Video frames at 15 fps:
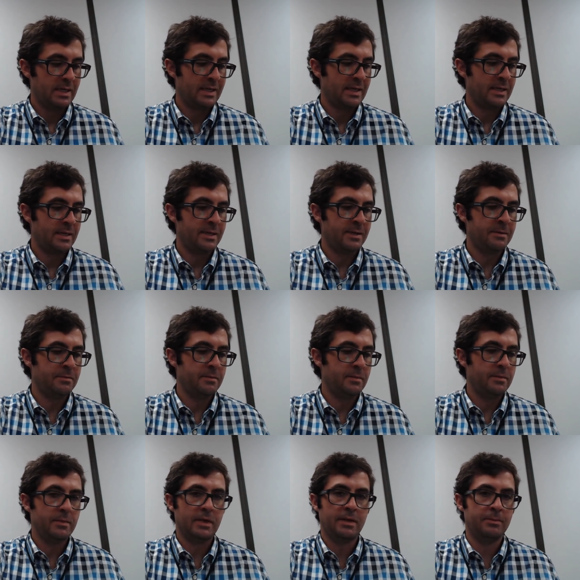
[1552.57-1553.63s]

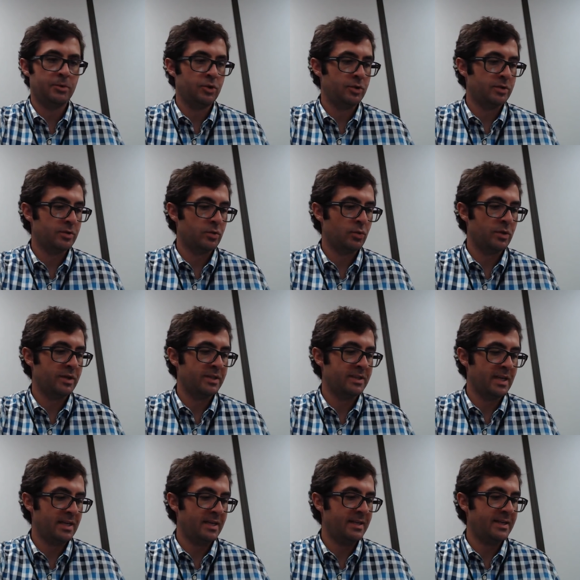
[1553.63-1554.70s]
I'm just
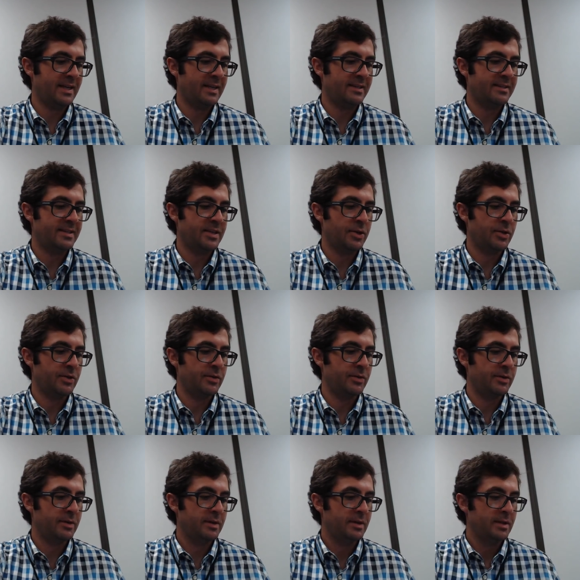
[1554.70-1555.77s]
going to send a text
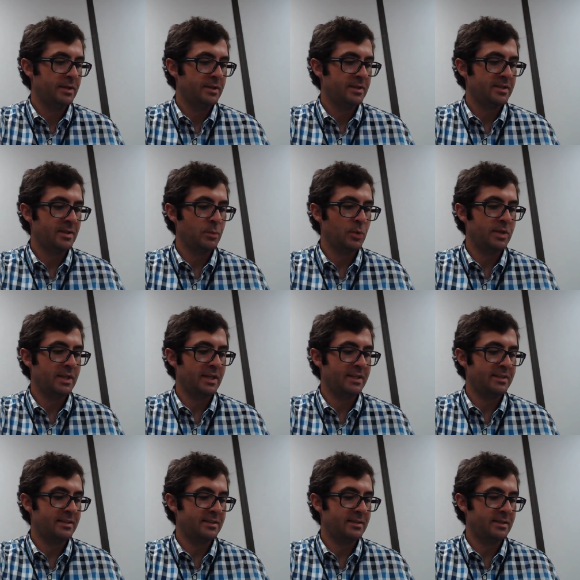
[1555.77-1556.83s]
here to someone
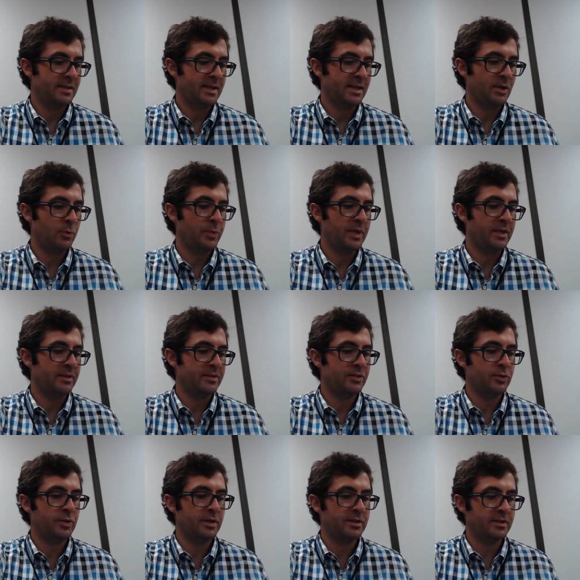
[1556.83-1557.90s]
that is
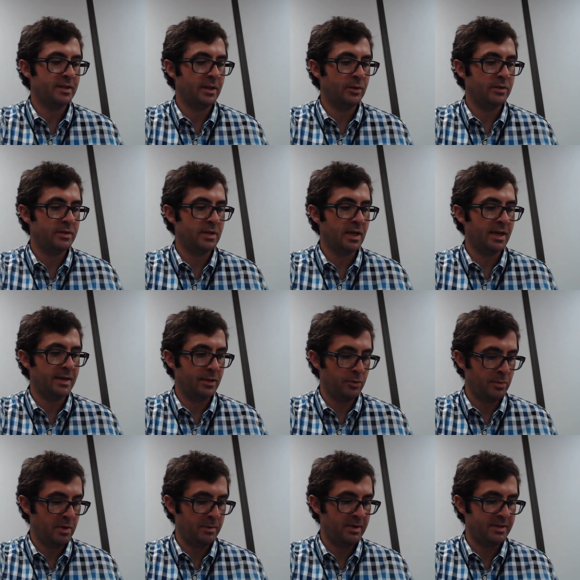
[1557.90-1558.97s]
helping students
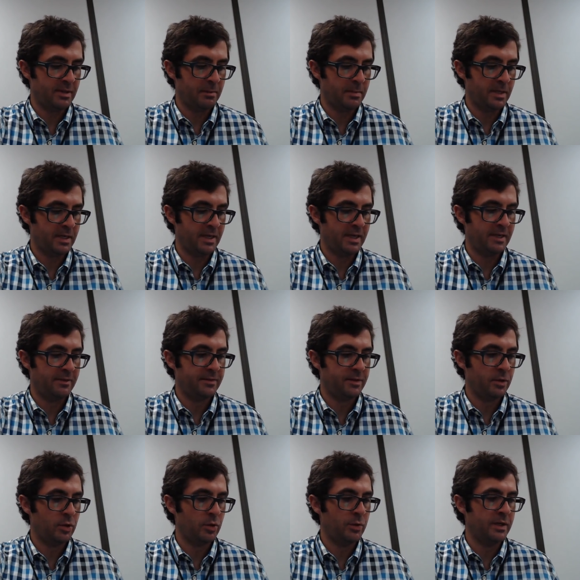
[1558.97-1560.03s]
outside. There may be something I
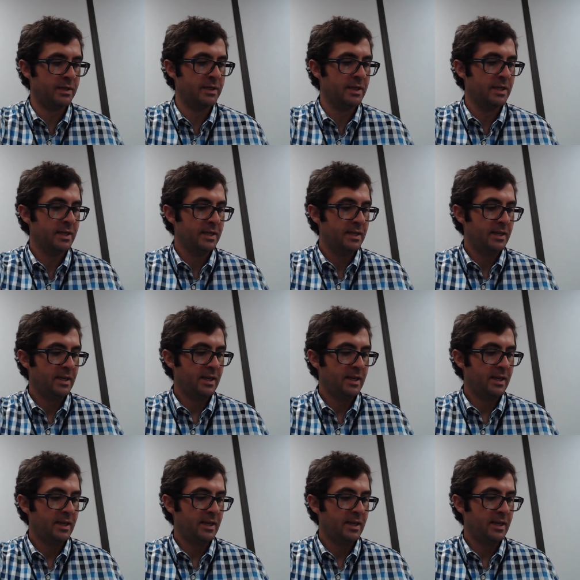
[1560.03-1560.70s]
have to go and